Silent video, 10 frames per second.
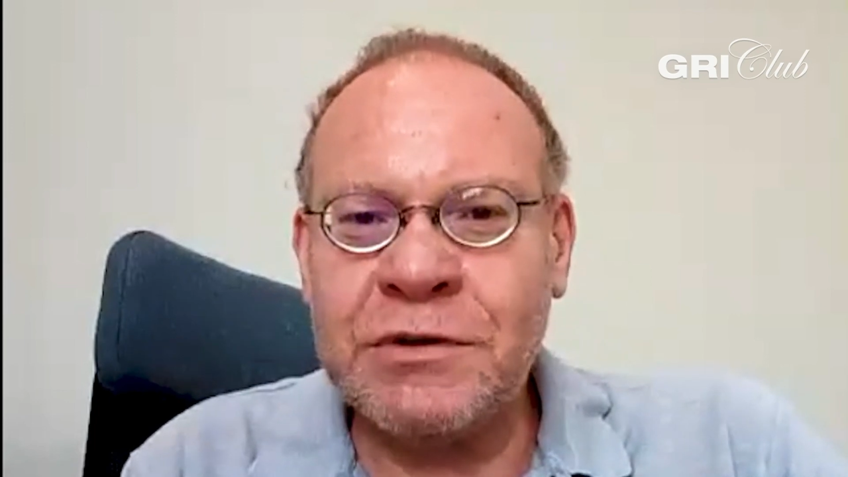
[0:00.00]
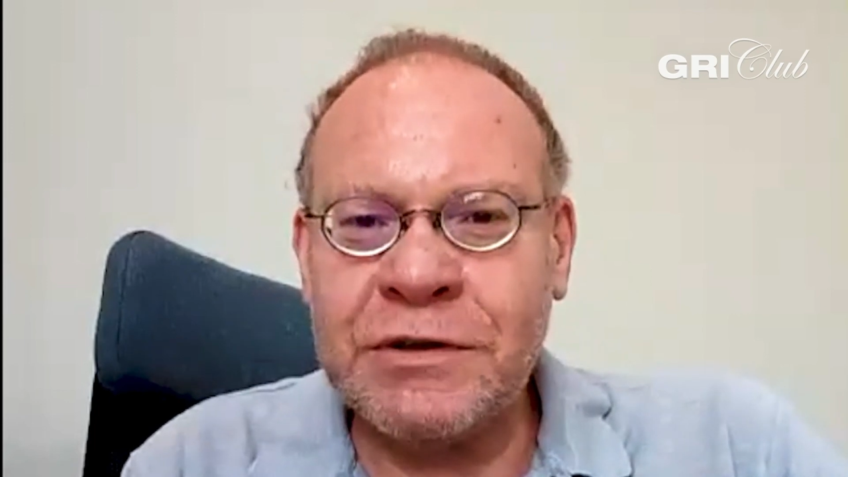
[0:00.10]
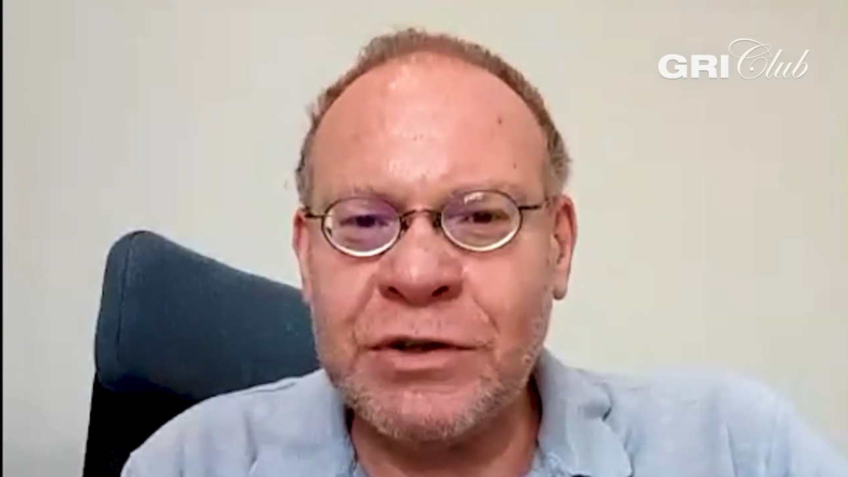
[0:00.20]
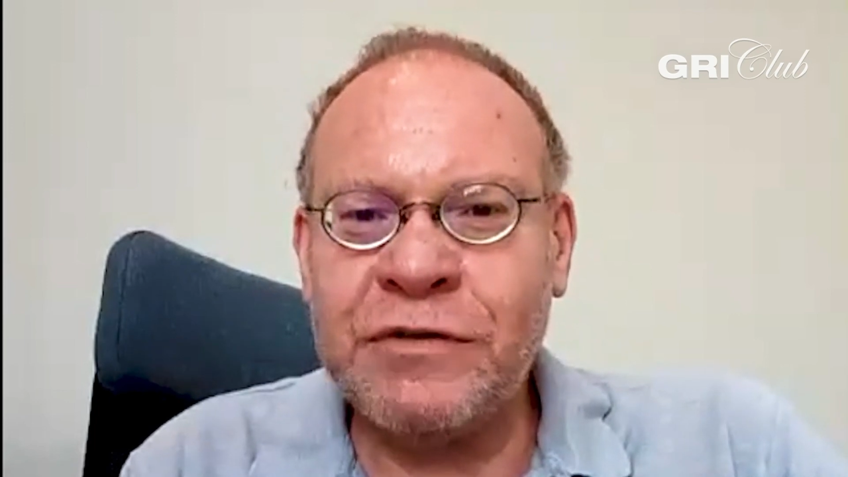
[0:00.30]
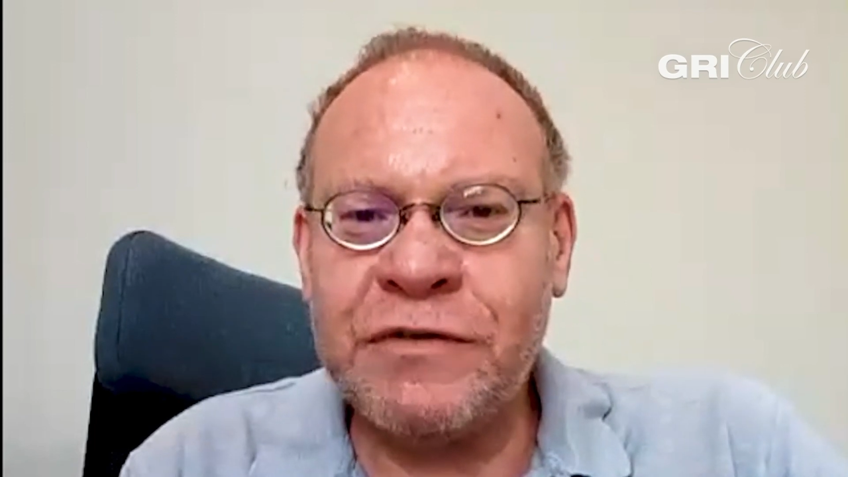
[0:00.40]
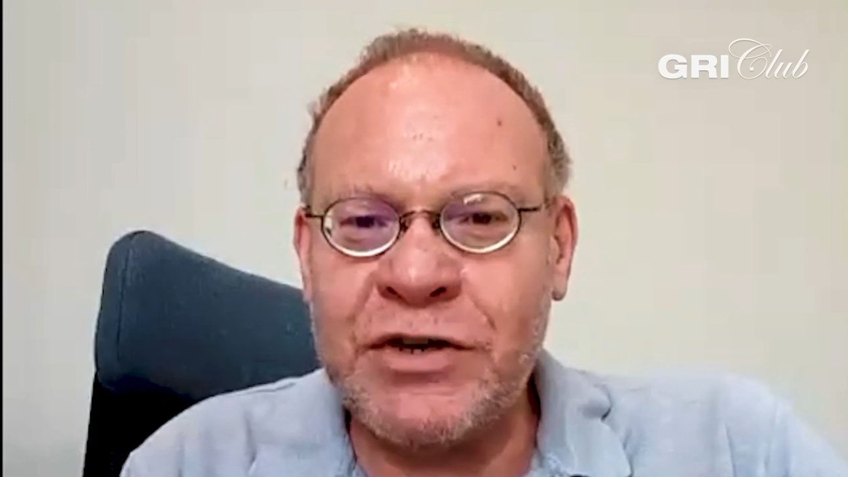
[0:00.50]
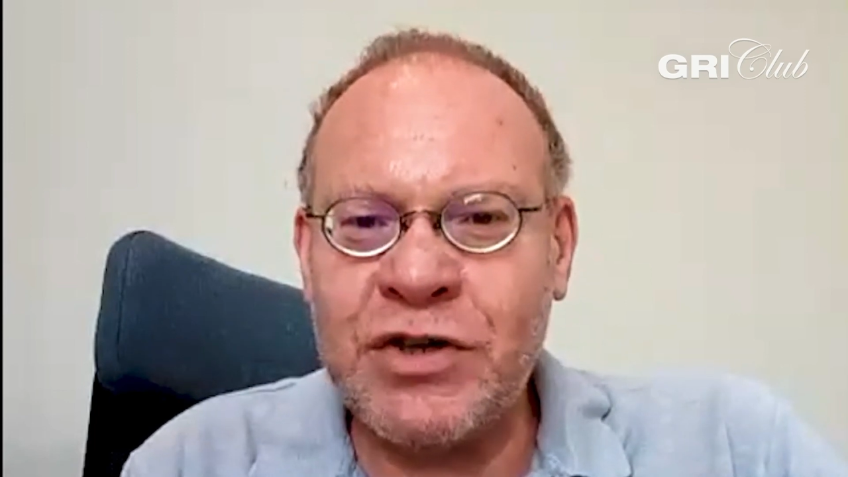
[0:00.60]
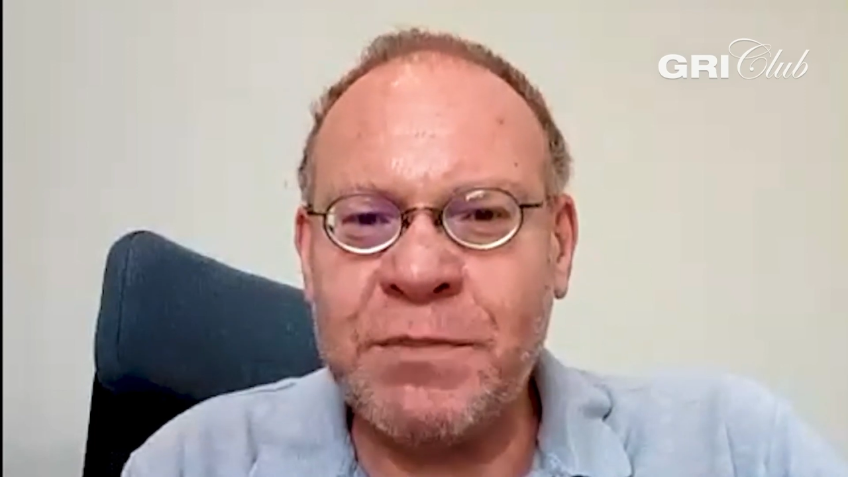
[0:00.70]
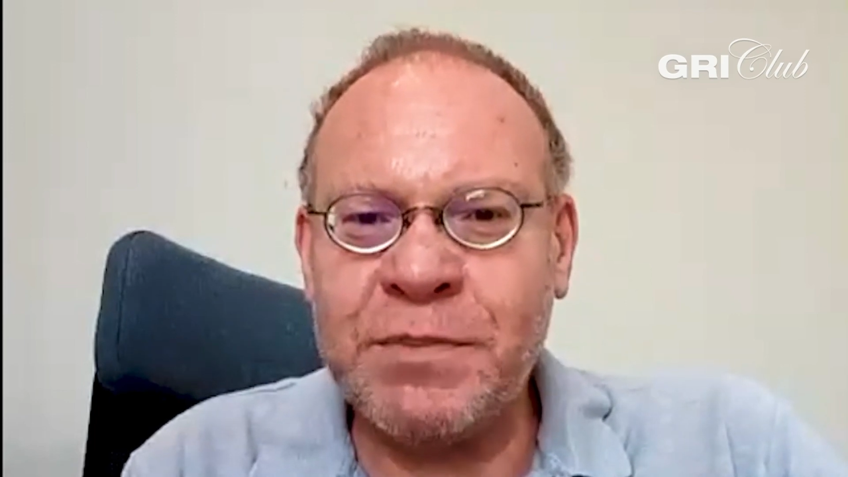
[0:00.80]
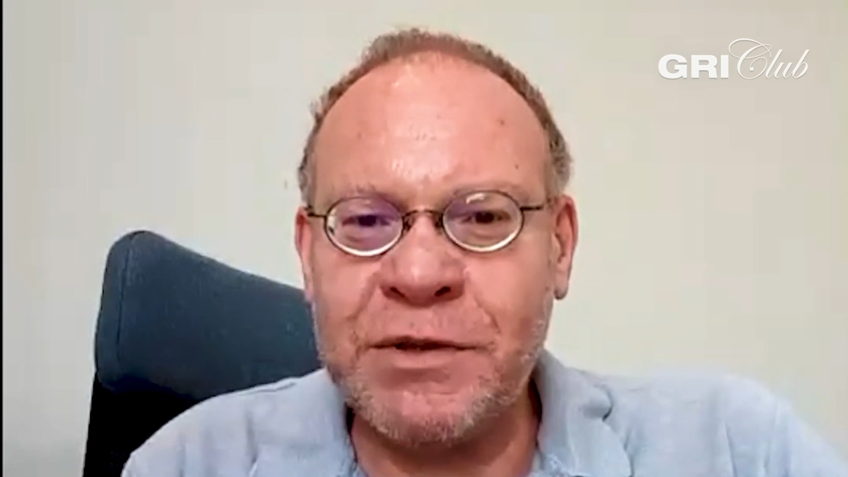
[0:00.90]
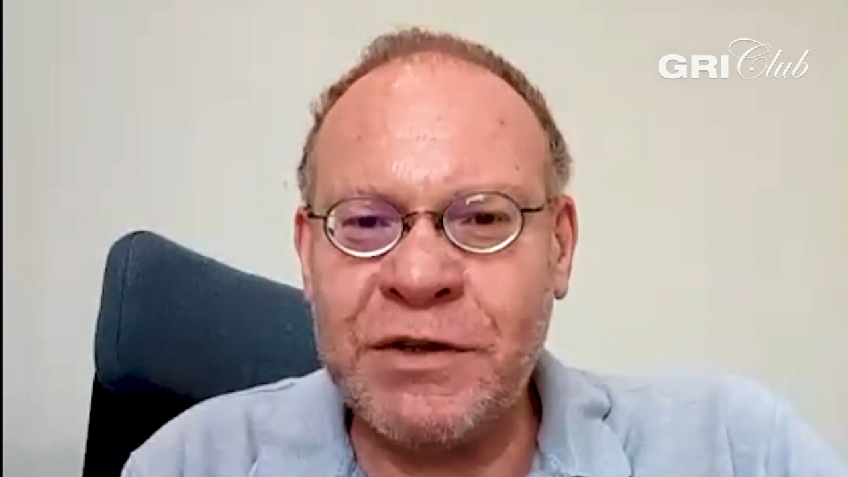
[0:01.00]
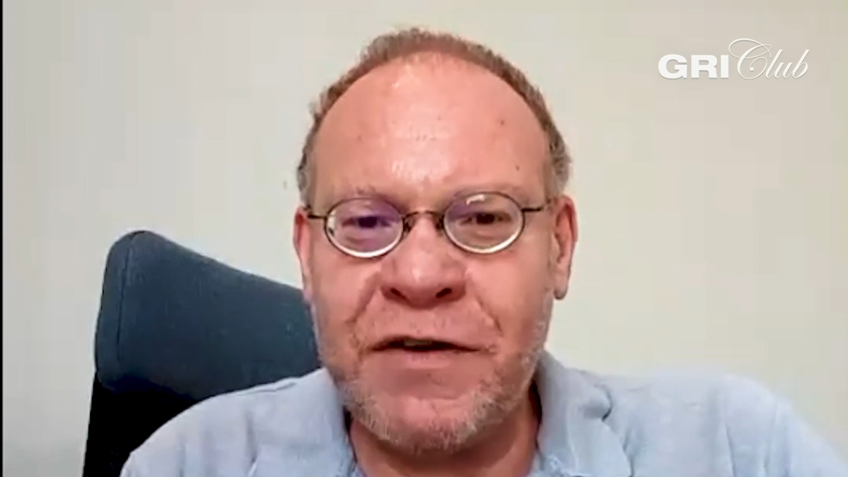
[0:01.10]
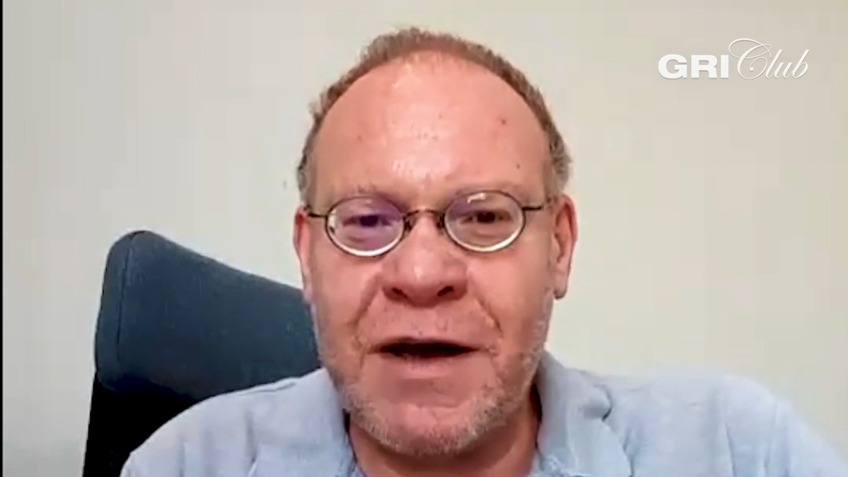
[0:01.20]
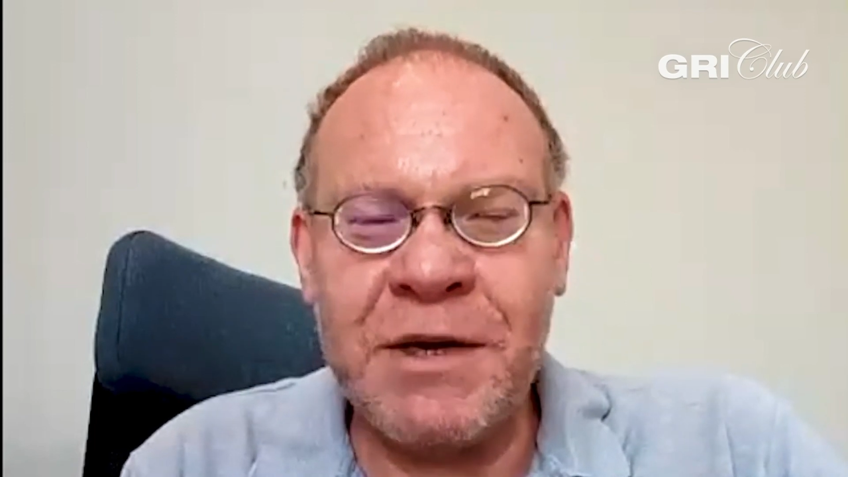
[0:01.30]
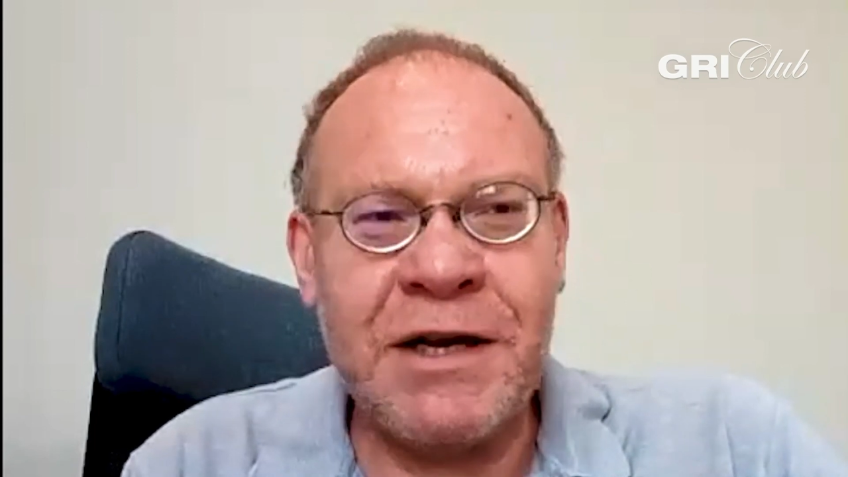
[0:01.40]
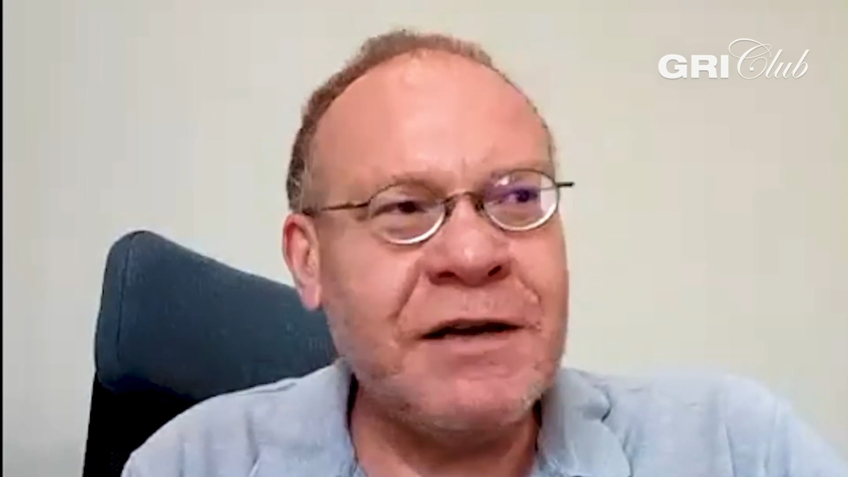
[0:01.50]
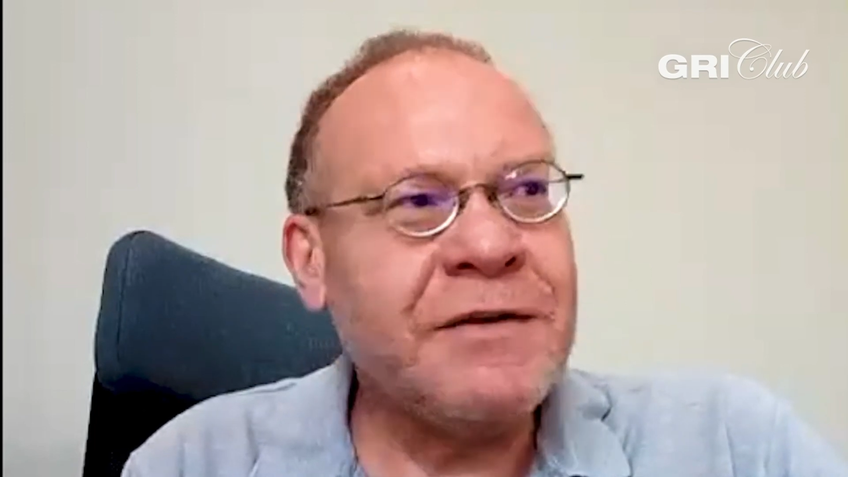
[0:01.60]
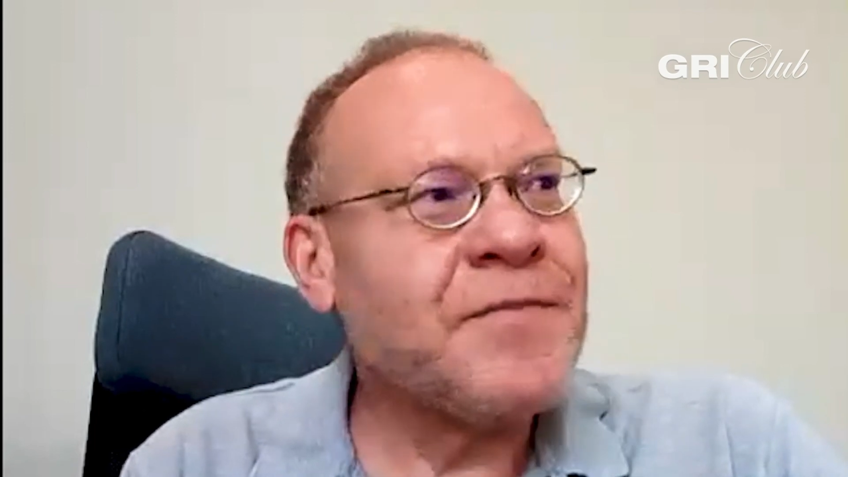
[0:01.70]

good friendship, good family,